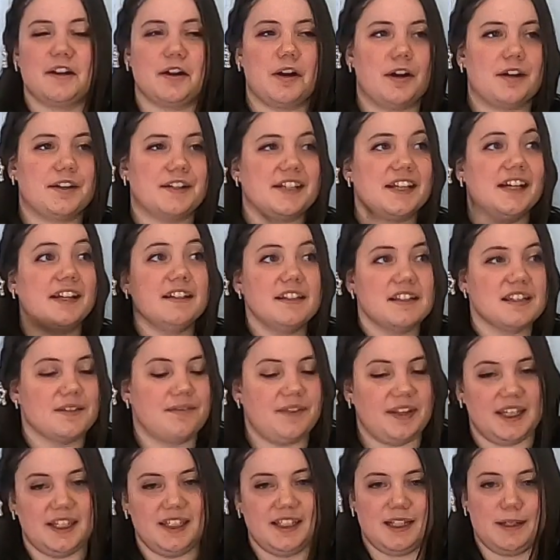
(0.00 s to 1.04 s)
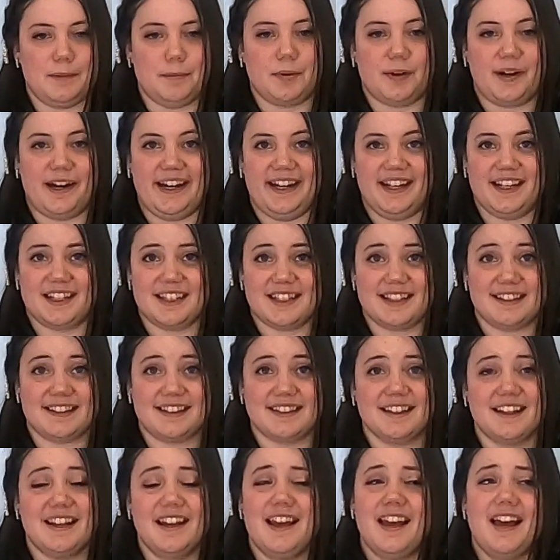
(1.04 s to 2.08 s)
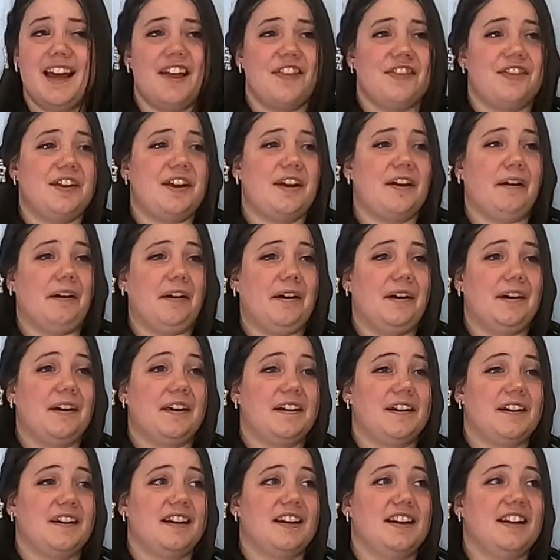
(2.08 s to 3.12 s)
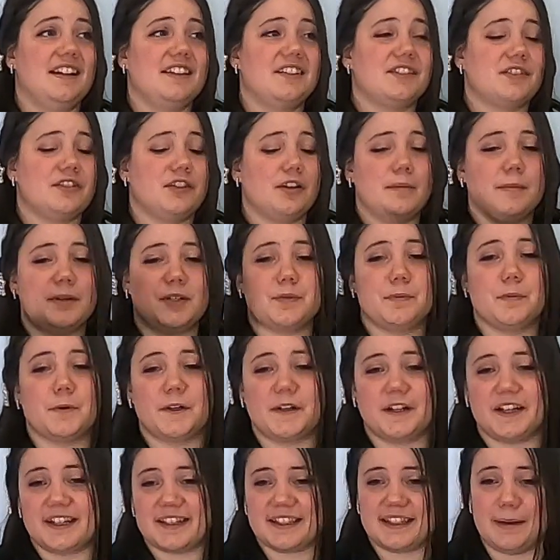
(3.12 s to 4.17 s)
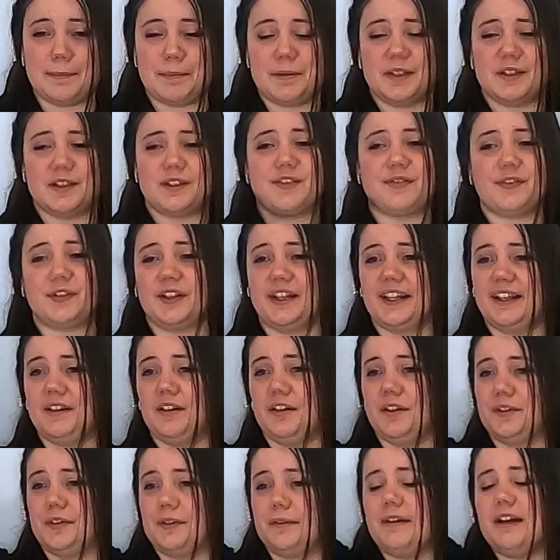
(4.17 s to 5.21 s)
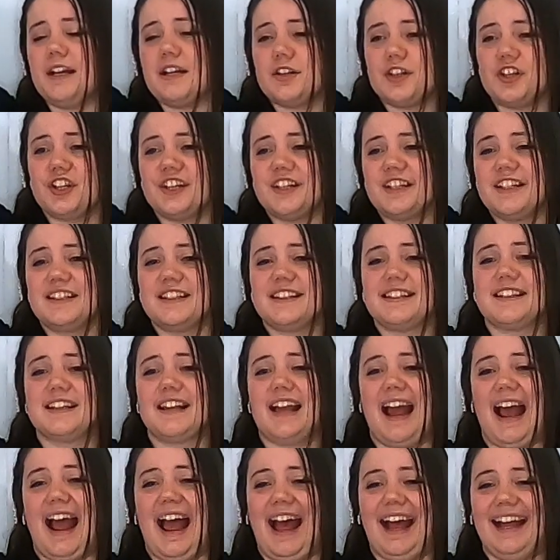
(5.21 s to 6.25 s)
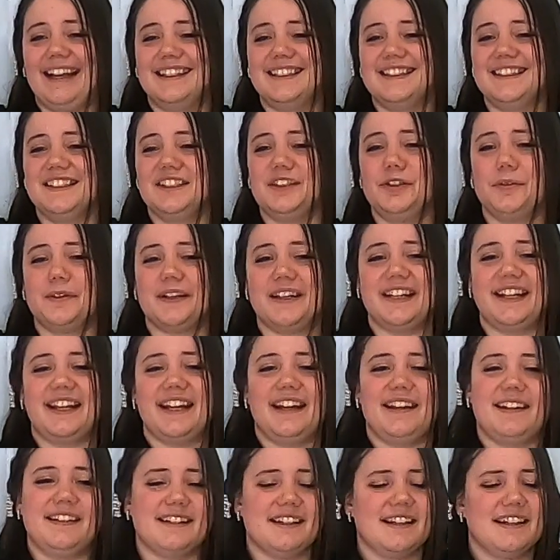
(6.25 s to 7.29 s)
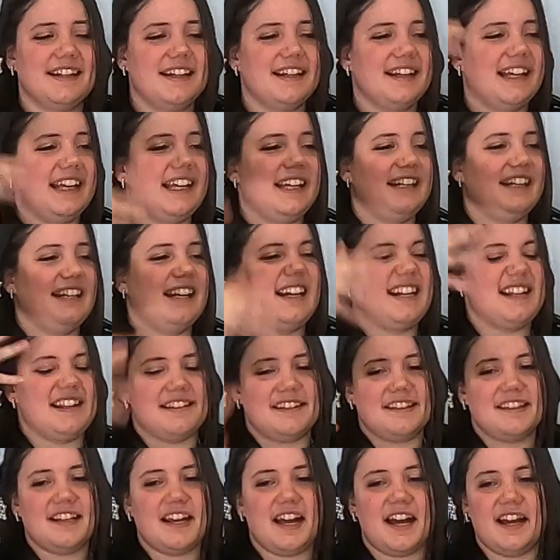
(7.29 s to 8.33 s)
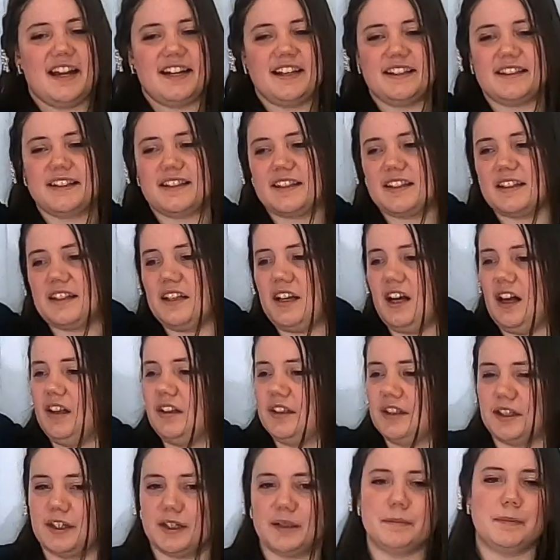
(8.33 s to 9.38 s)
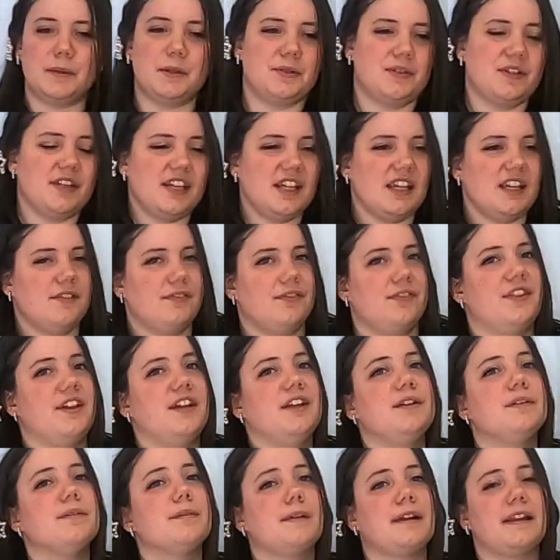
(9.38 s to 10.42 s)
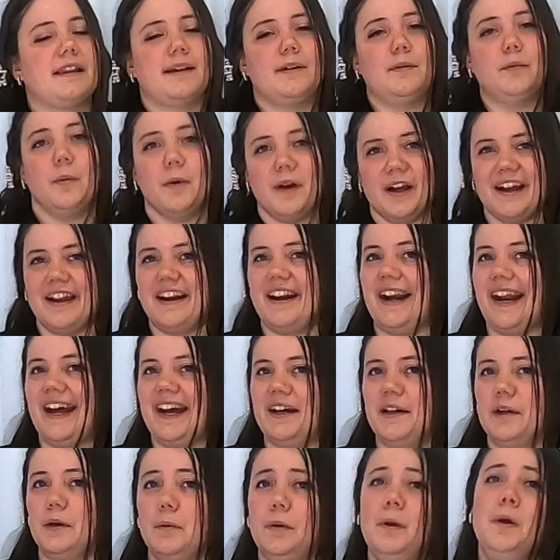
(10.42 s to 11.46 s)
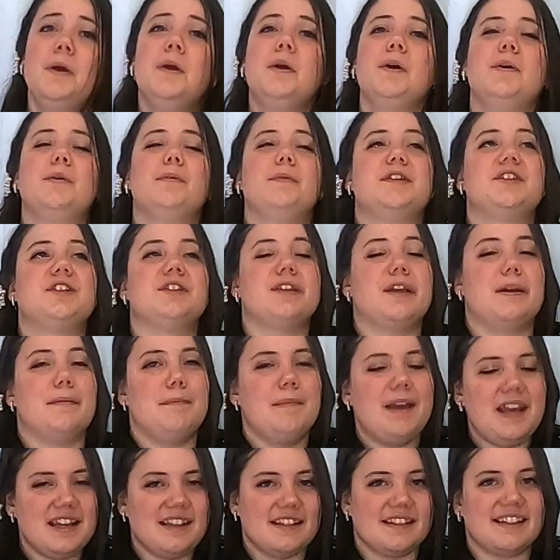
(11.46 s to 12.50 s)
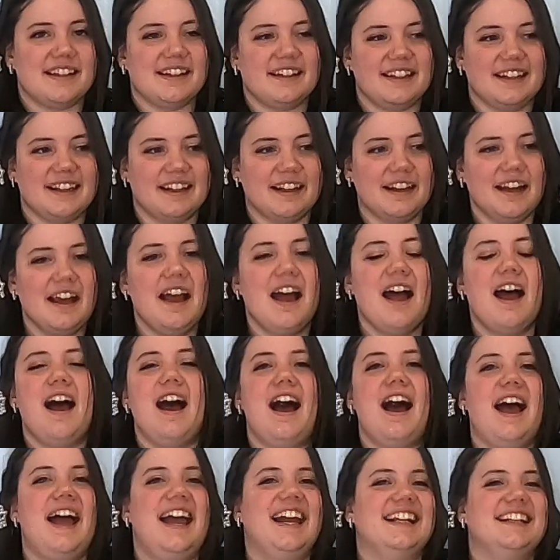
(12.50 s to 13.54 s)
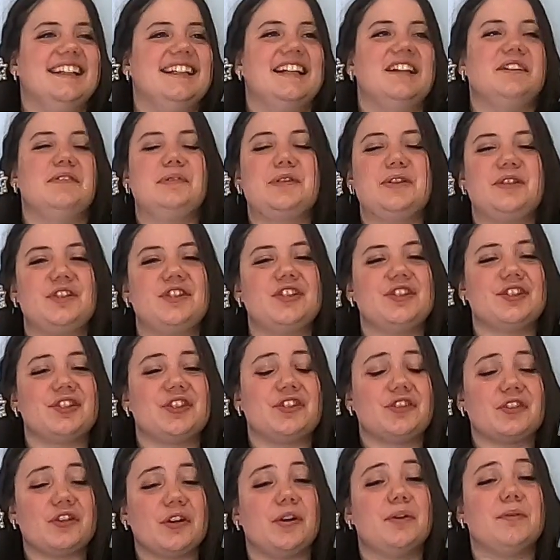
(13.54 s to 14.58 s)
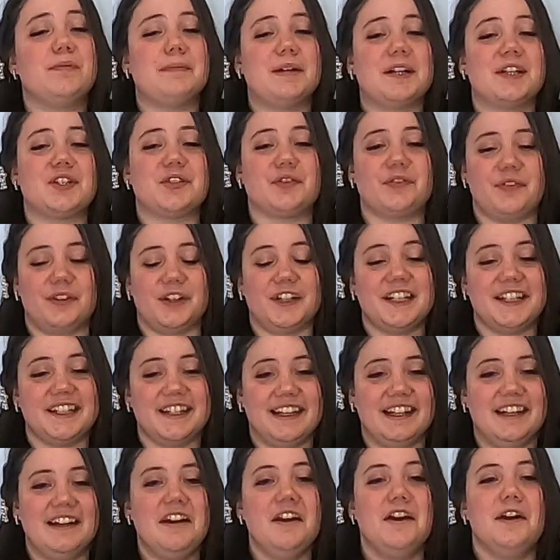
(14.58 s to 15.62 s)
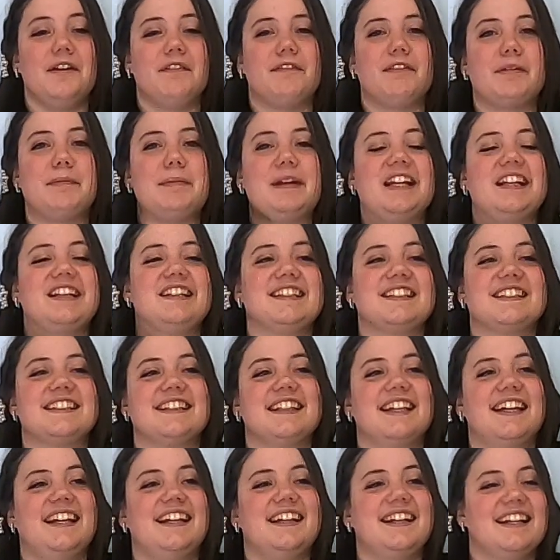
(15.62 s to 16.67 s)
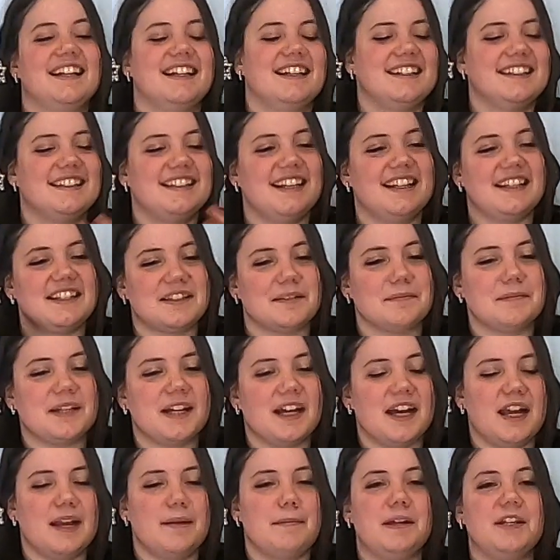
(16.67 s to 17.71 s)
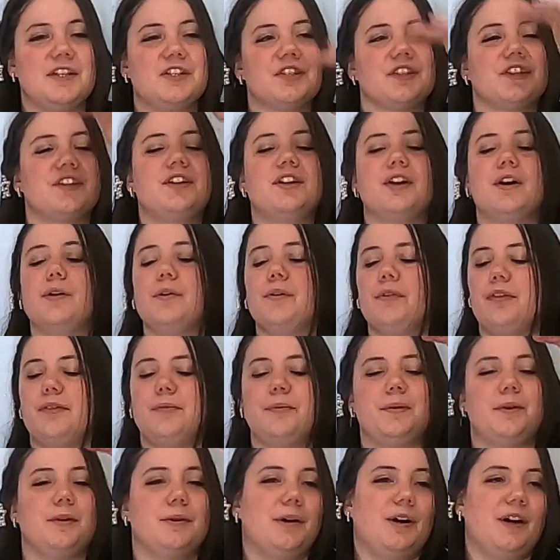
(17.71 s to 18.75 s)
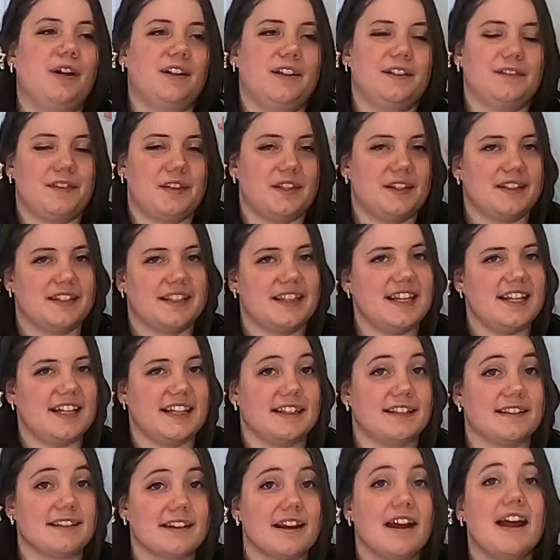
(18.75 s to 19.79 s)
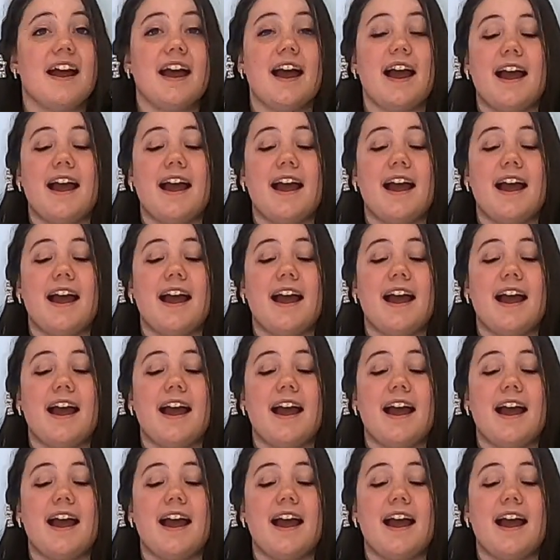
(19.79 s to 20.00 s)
There are tons of indie brands. There are so much more acceptance for like alterations, and you can get it in any size, color, motif that you really want now, which is amazing. And it was just so much fun for me to just like take some time and just go through all of these things.